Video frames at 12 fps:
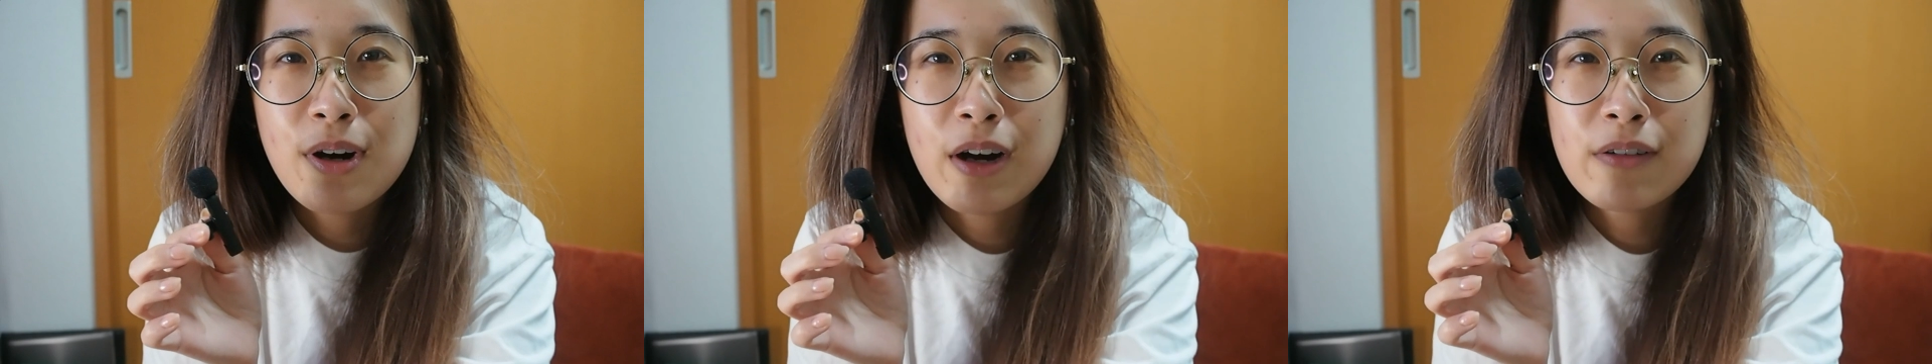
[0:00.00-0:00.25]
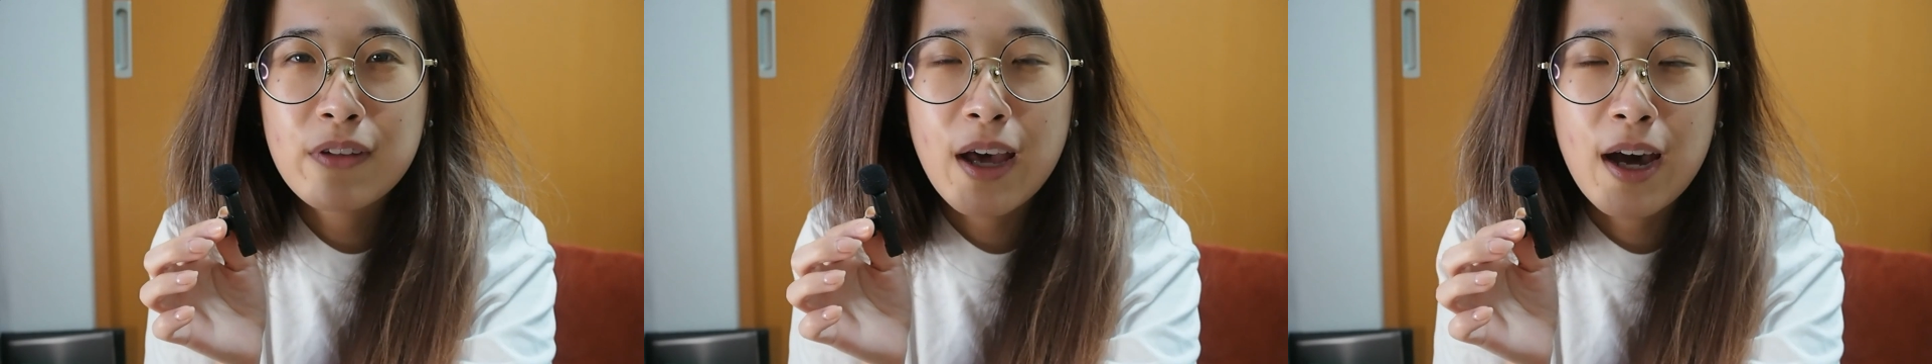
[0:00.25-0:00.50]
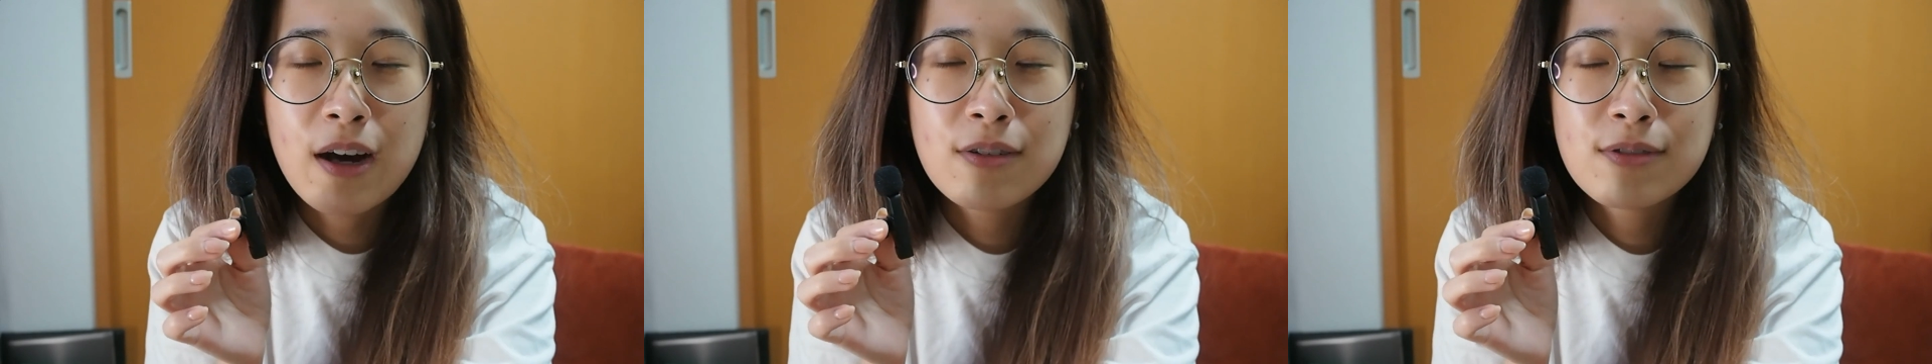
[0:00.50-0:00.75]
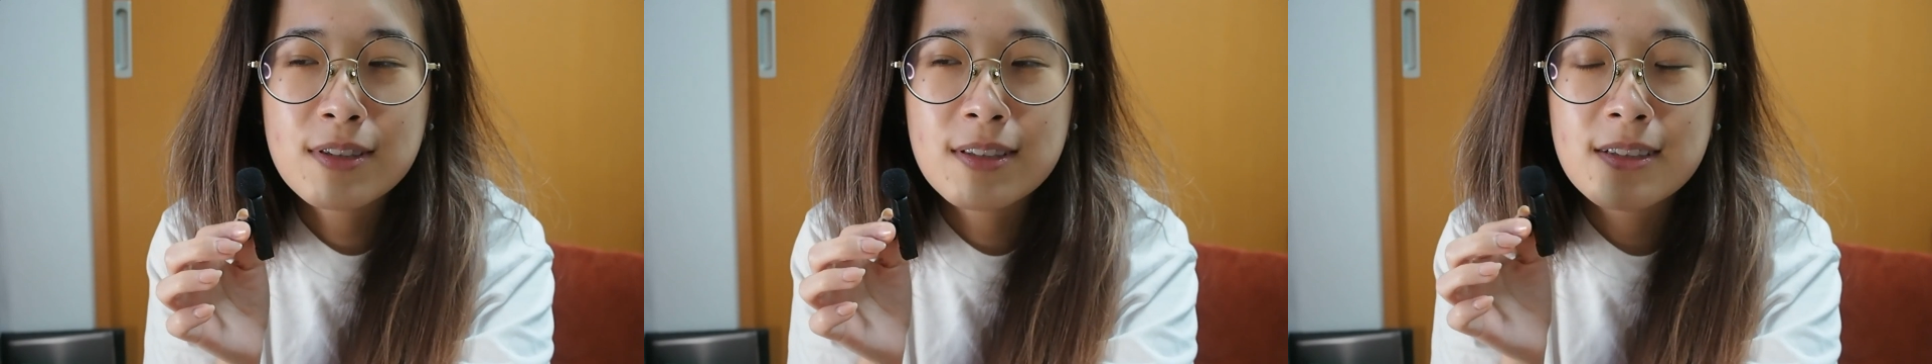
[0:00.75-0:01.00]
of the
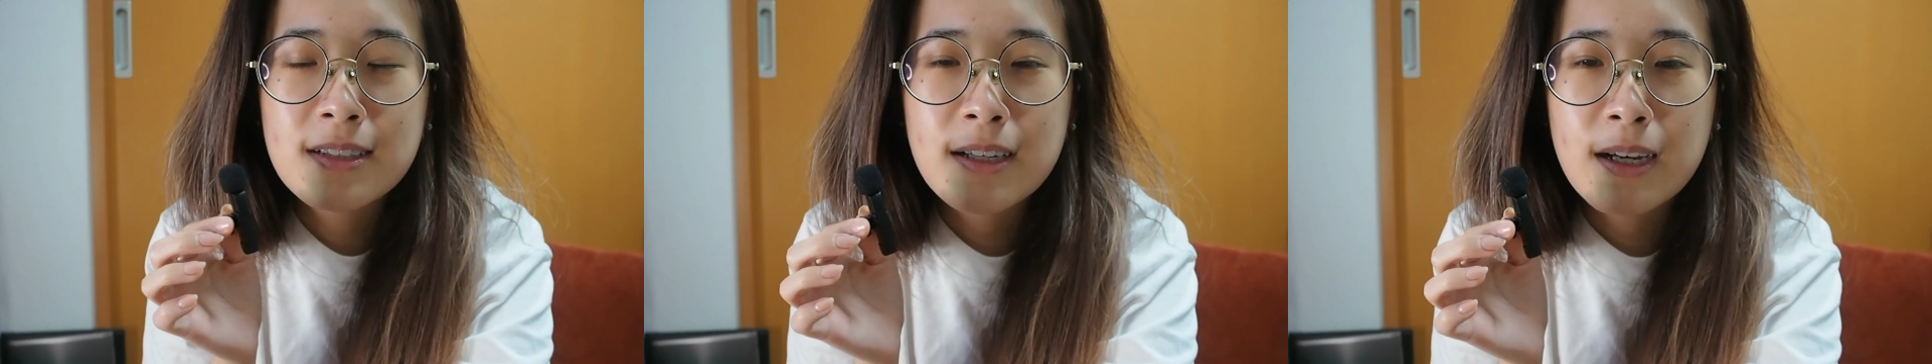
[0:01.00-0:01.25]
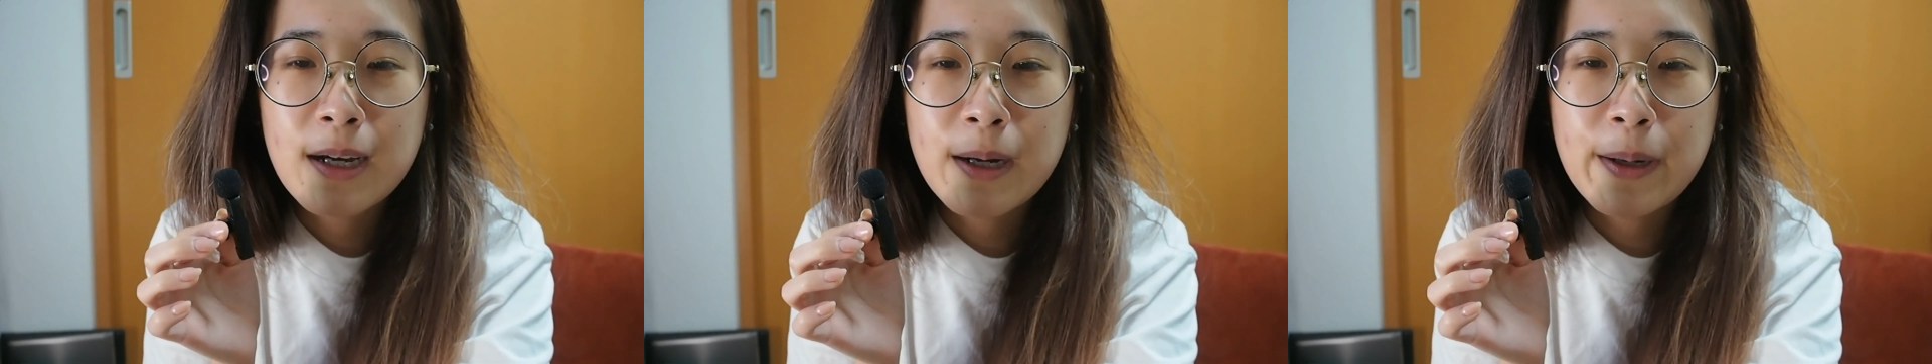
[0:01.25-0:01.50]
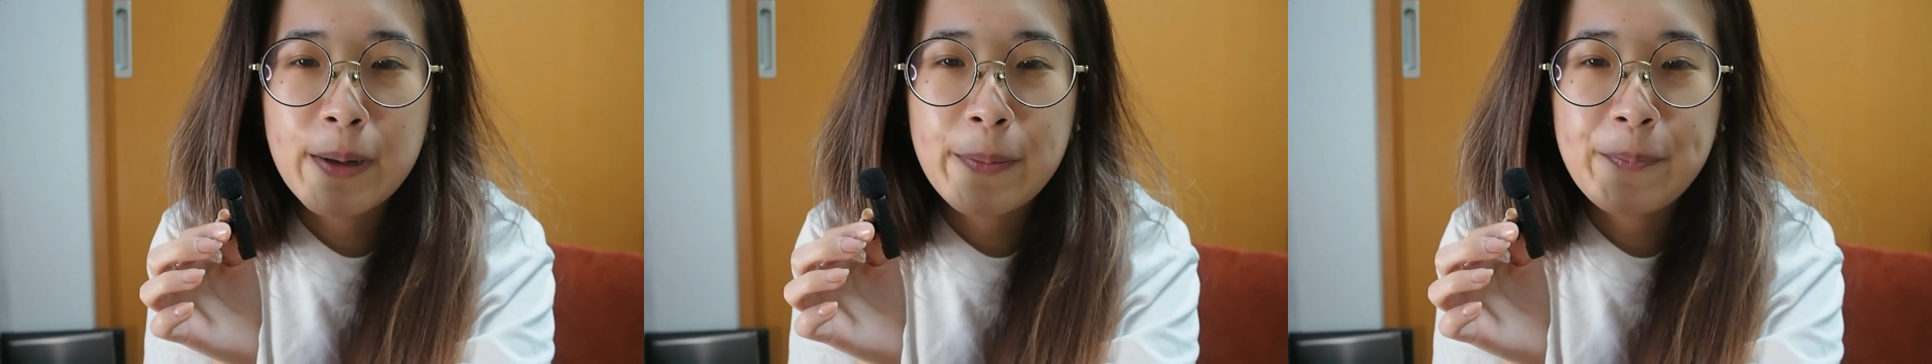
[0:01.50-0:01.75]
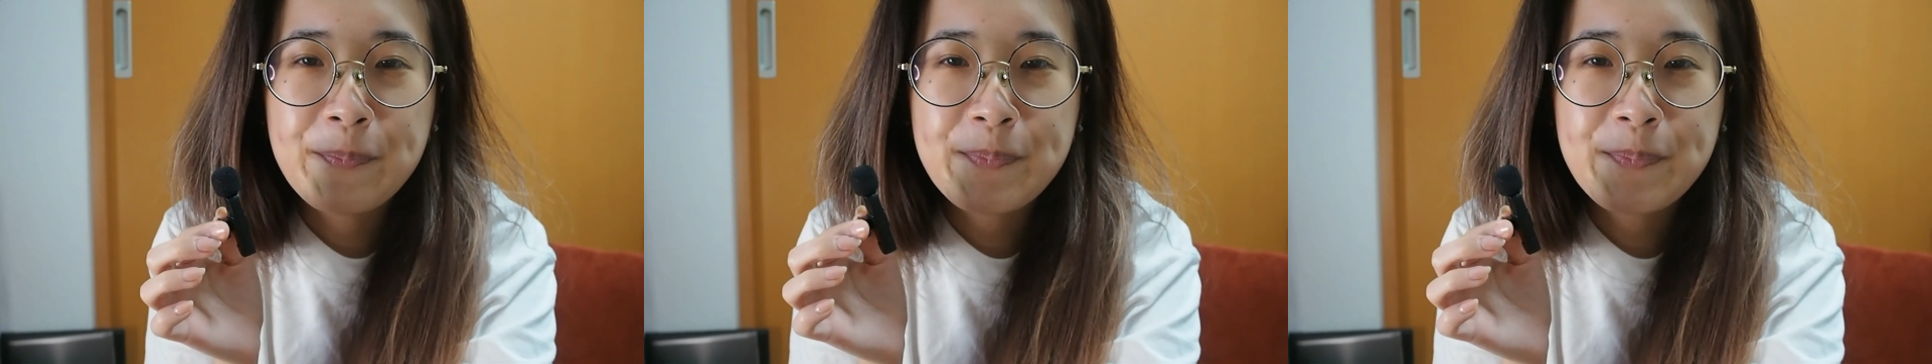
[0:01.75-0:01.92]
house. Um,